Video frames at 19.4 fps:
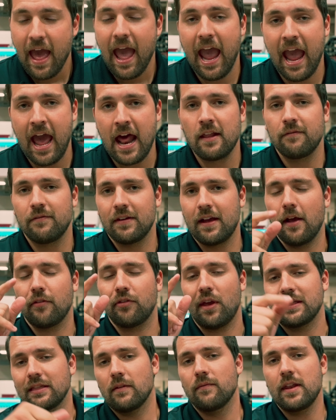And if you
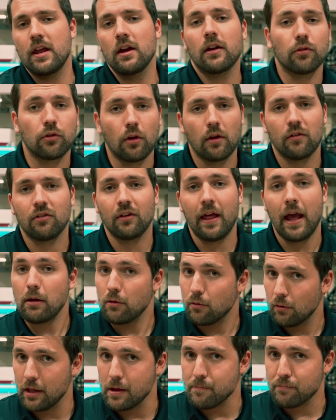guys like the video, could throw us a
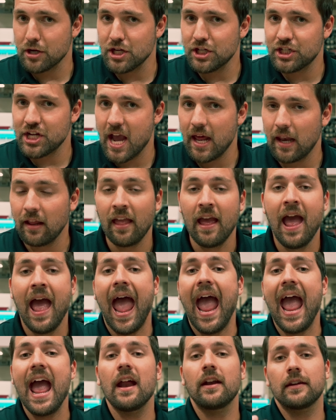like. We'd really appreciate it.
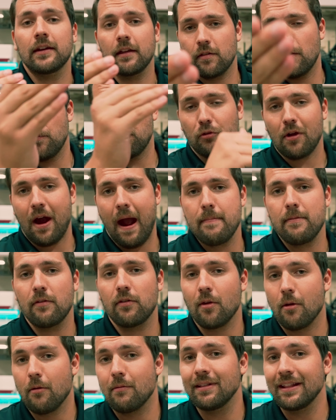And subscribe
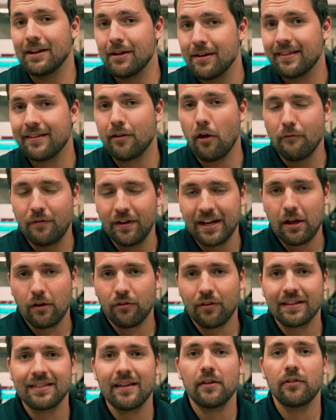as we release
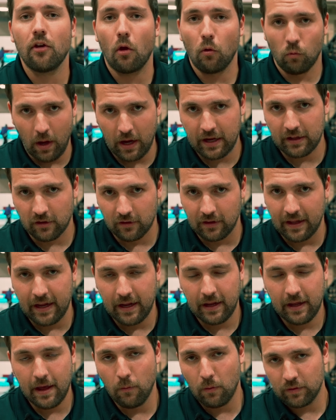videos like this
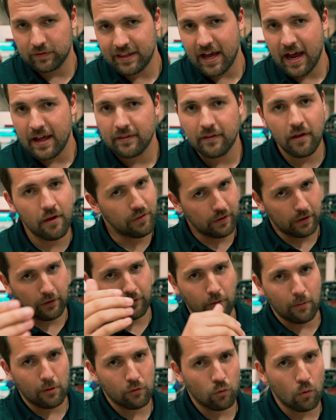regularly. And with that, thank you
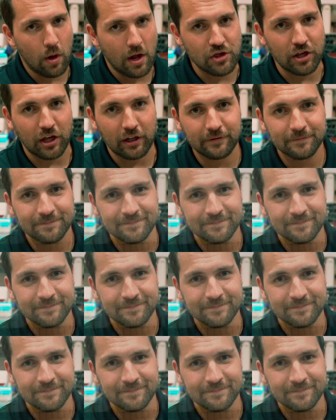so much for watching.